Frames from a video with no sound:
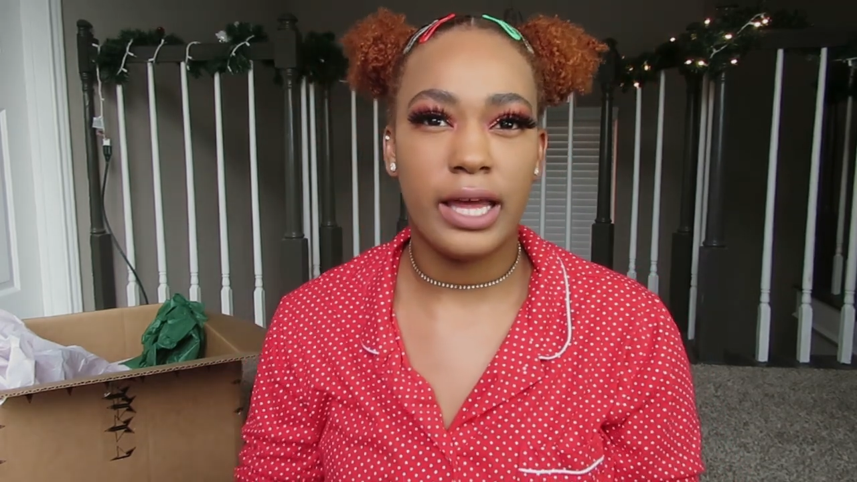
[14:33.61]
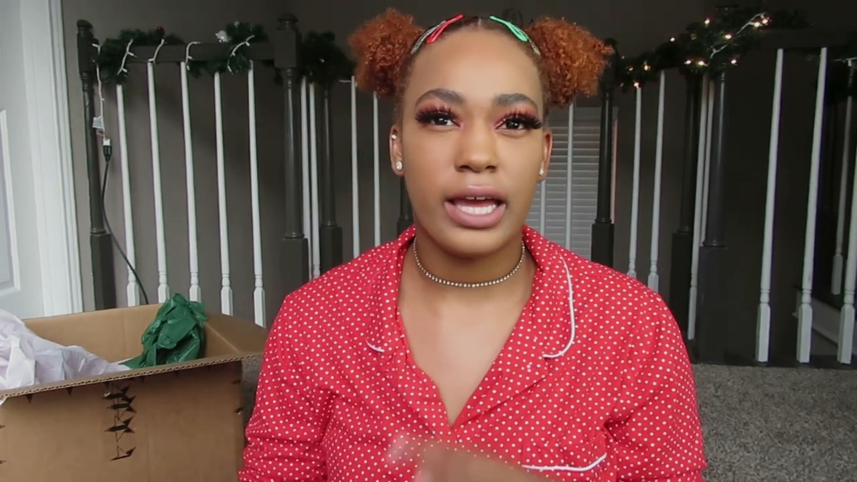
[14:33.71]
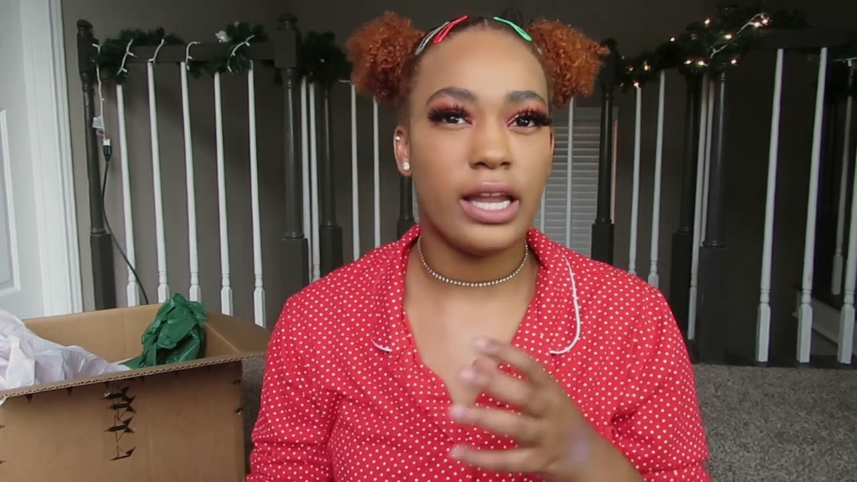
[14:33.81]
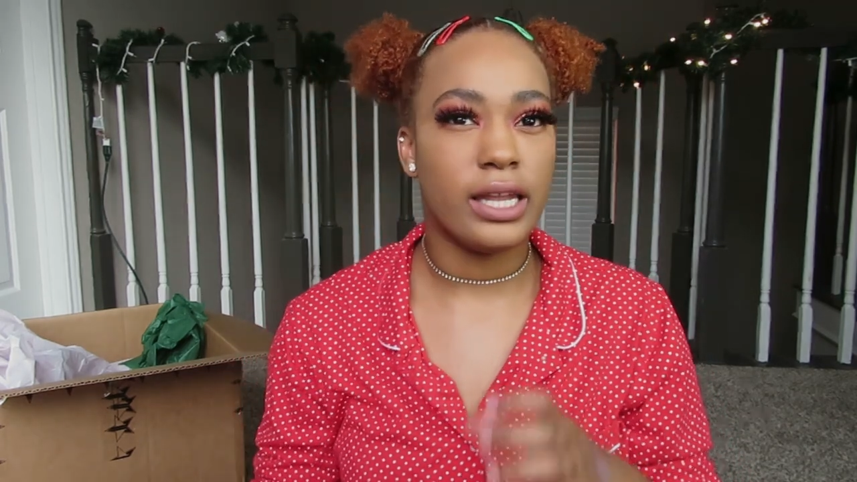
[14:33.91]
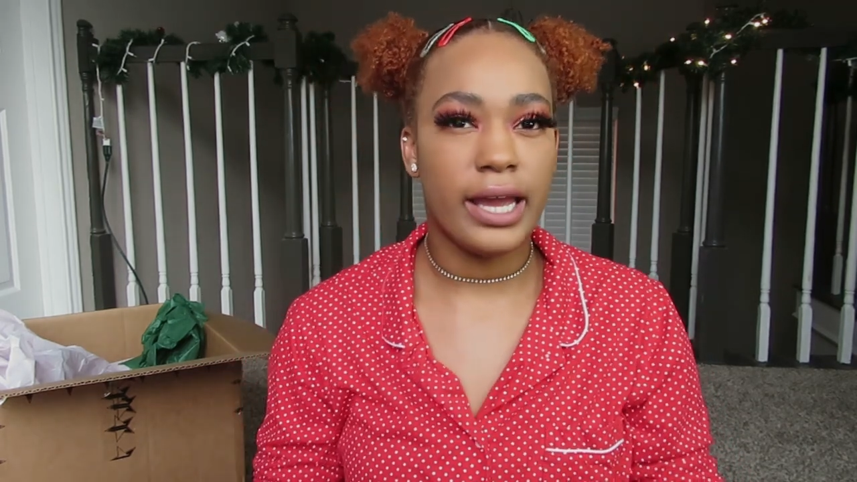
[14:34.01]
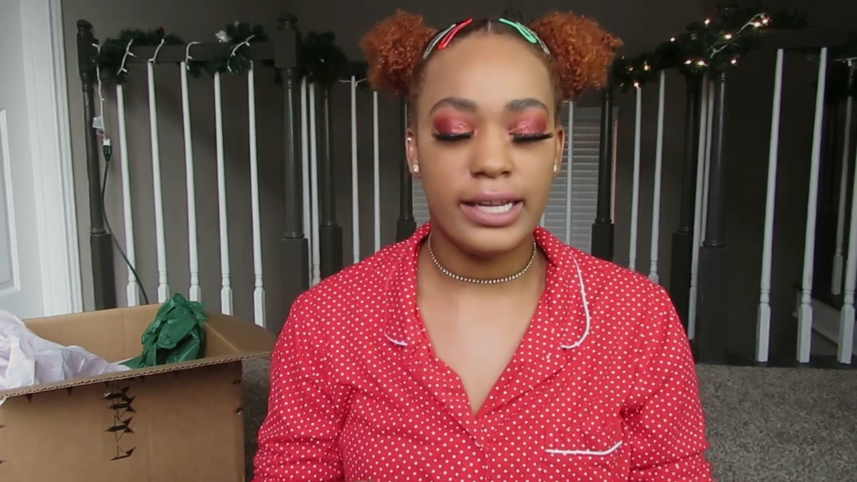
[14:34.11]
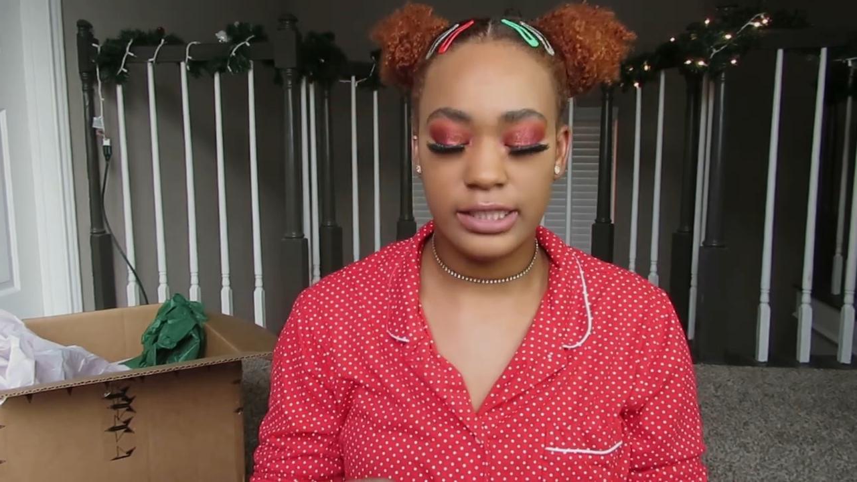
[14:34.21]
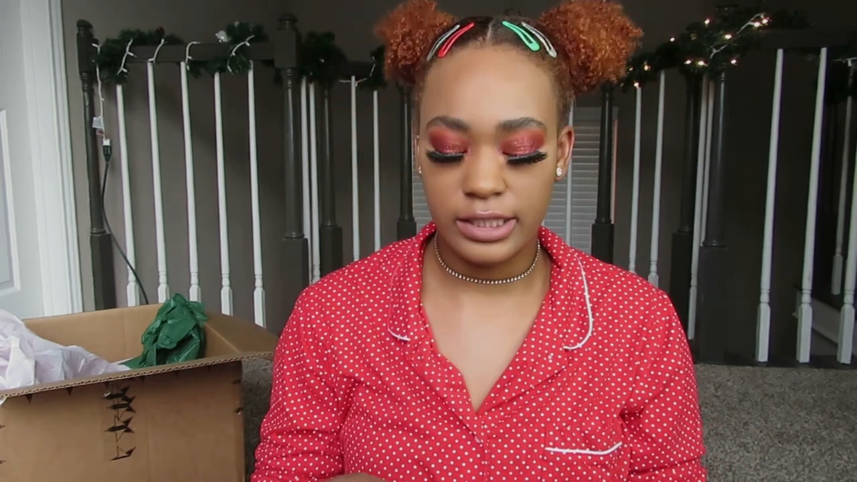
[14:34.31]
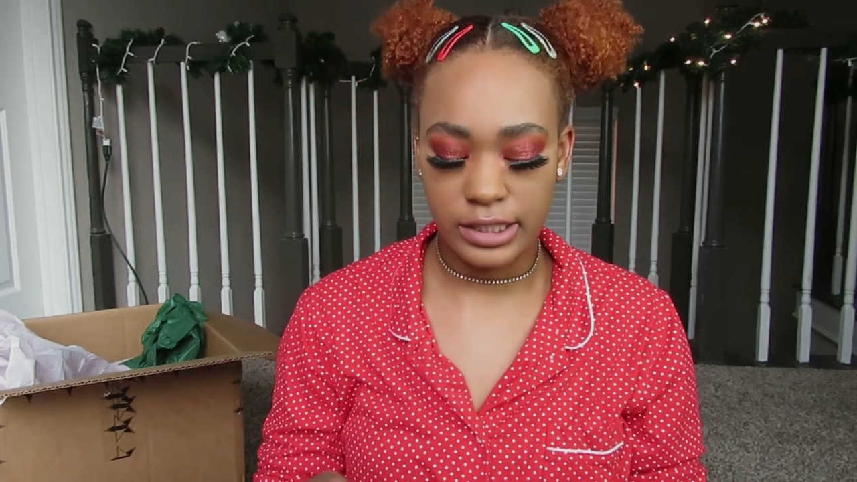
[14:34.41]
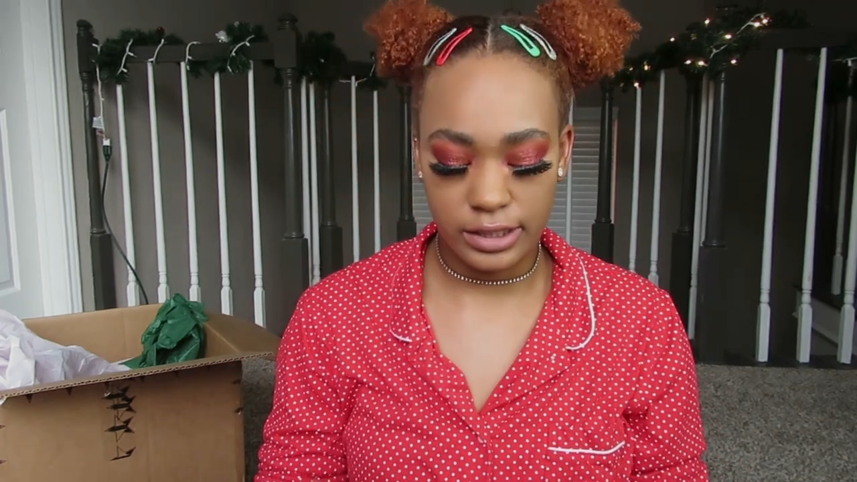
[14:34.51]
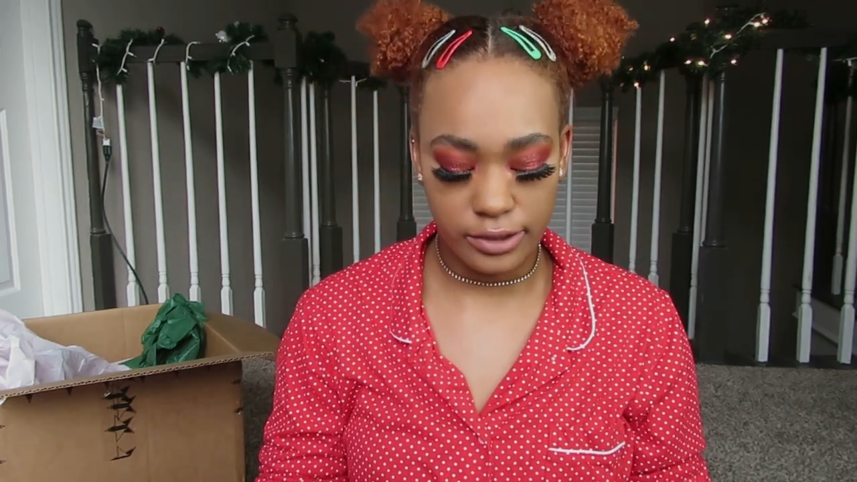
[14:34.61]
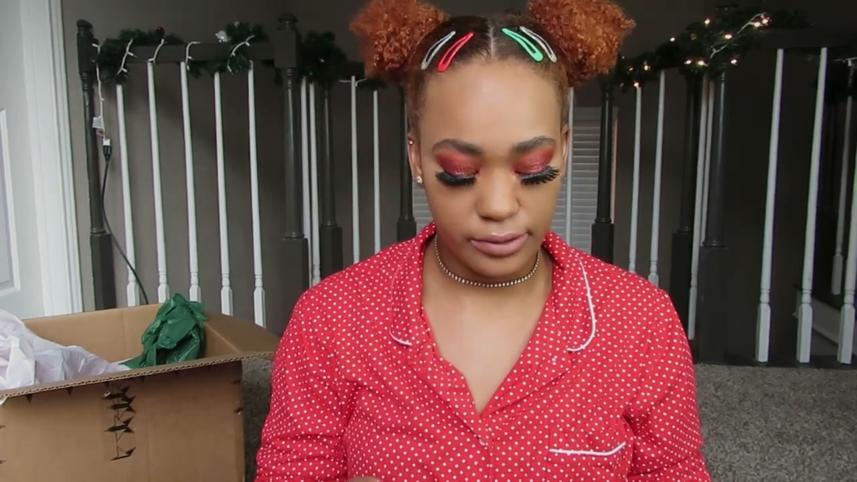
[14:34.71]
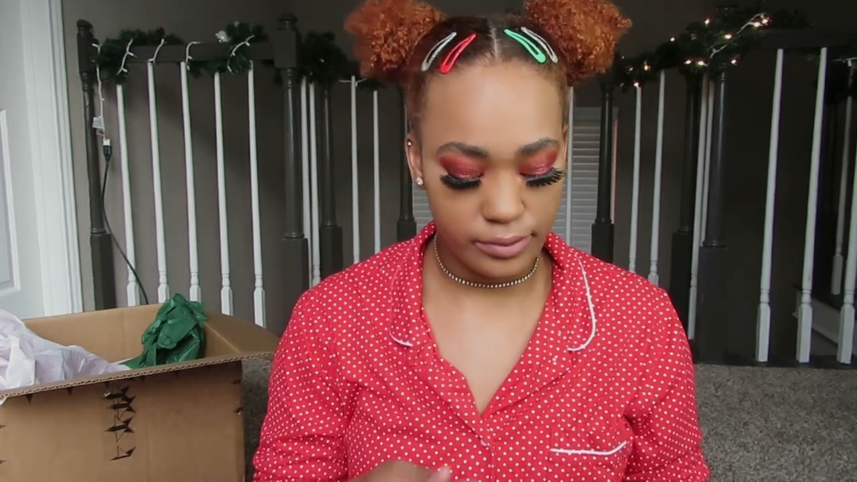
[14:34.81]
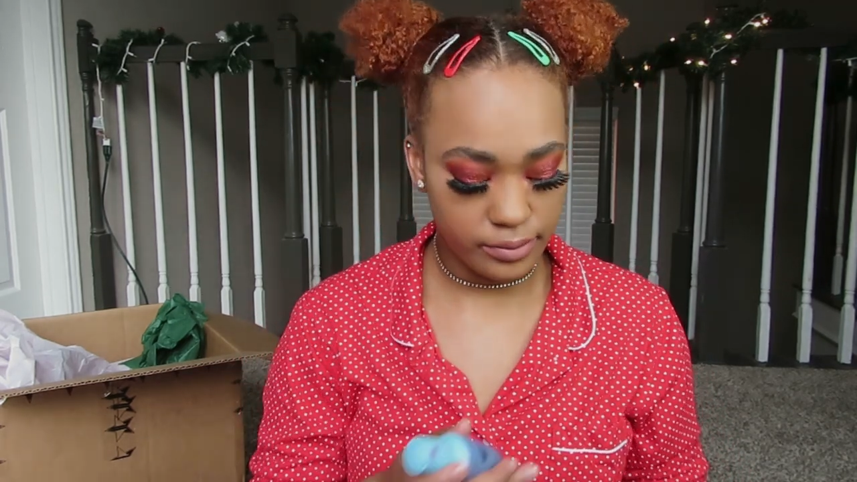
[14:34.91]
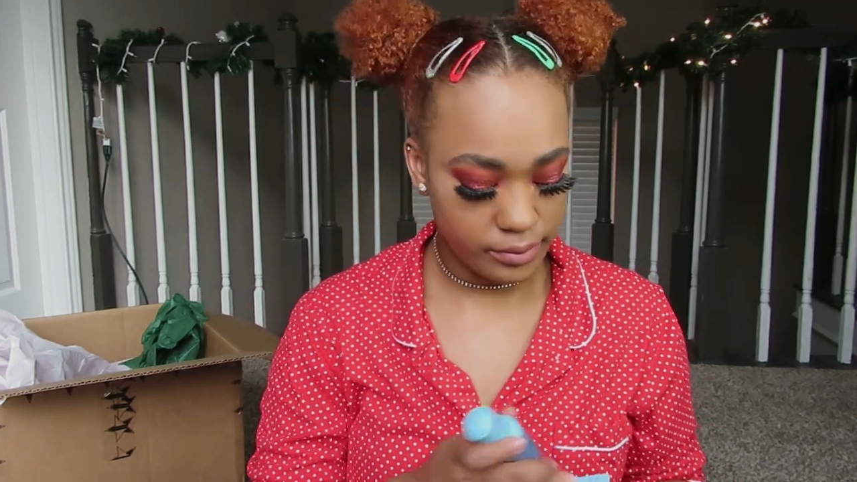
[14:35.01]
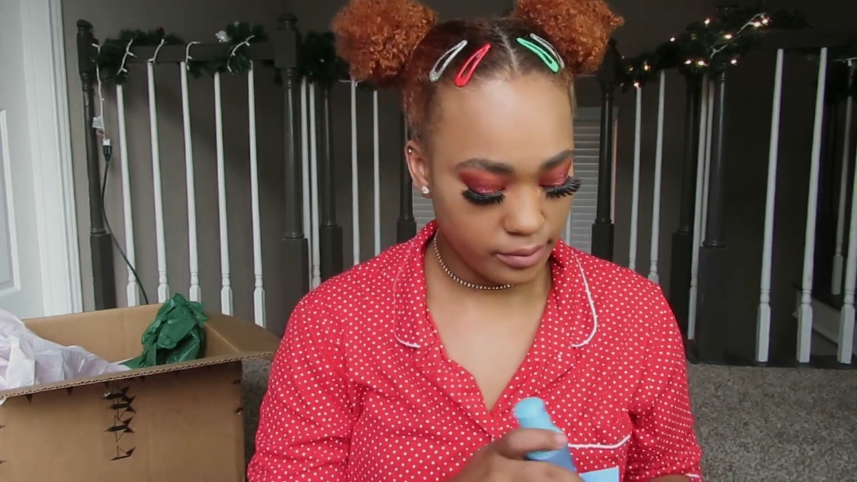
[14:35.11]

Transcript: like a light, gentle.